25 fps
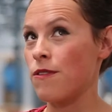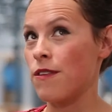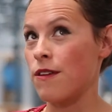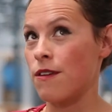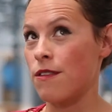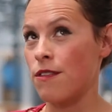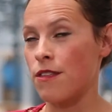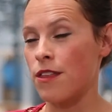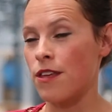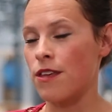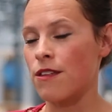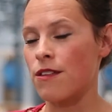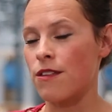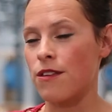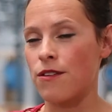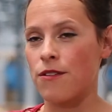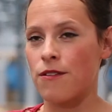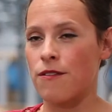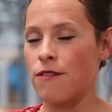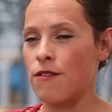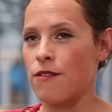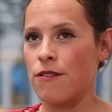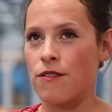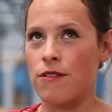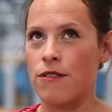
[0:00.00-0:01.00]
I think
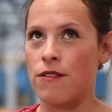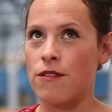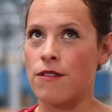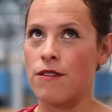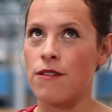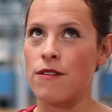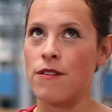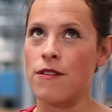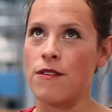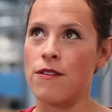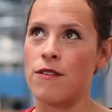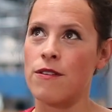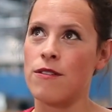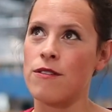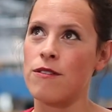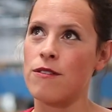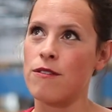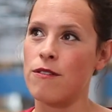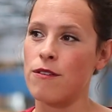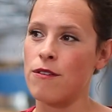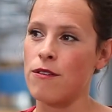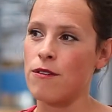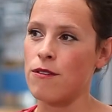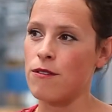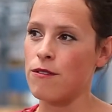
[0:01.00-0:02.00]

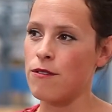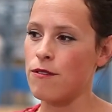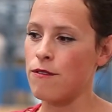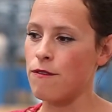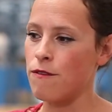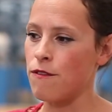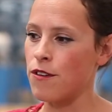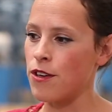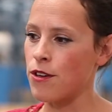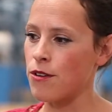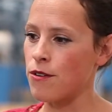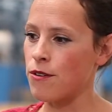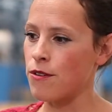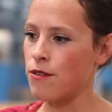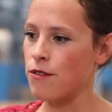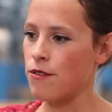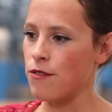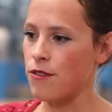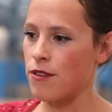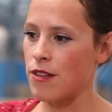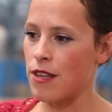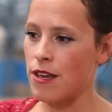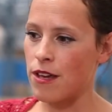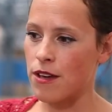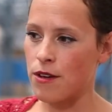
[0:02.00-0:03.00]
the figure
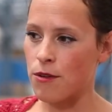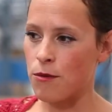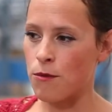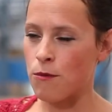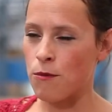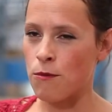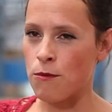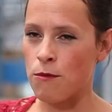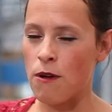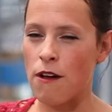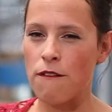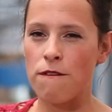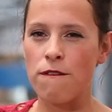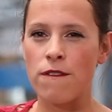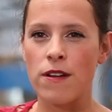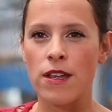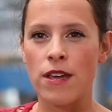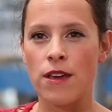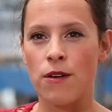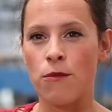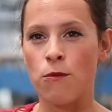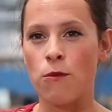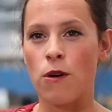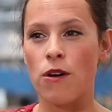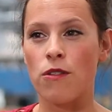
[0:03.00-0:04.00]
is like
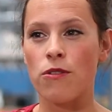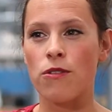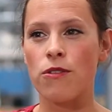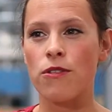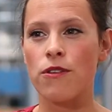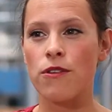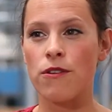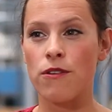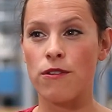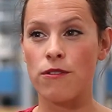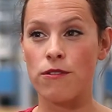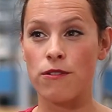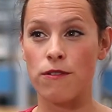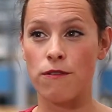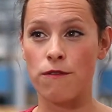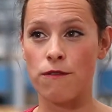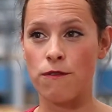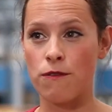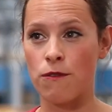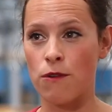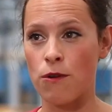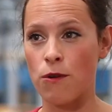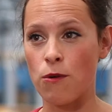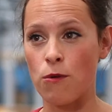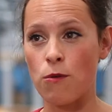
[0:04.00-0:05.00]
roughly 1/3
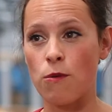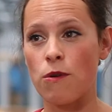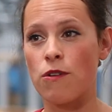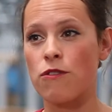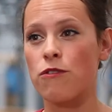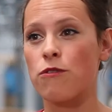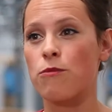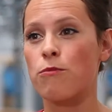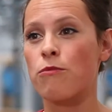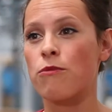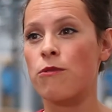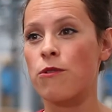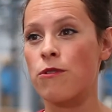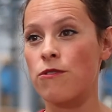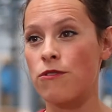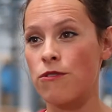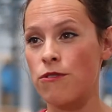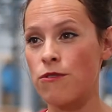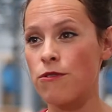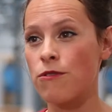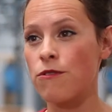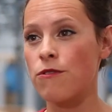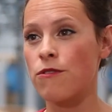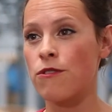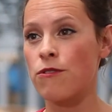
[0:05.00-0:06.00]
of all what's
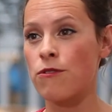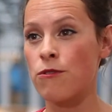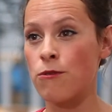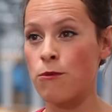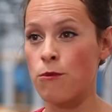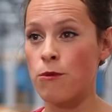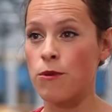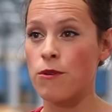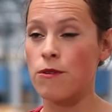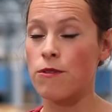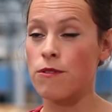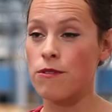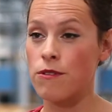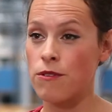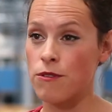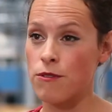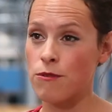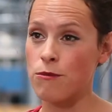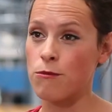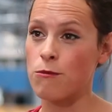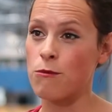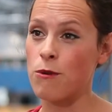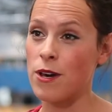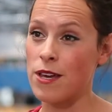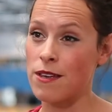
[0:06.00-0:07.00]
produced in the world
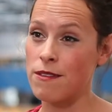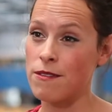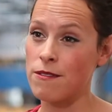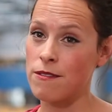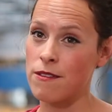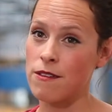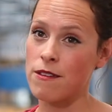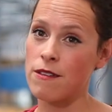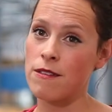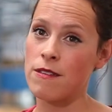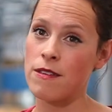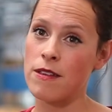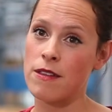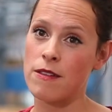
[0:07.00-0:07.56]
is wasted,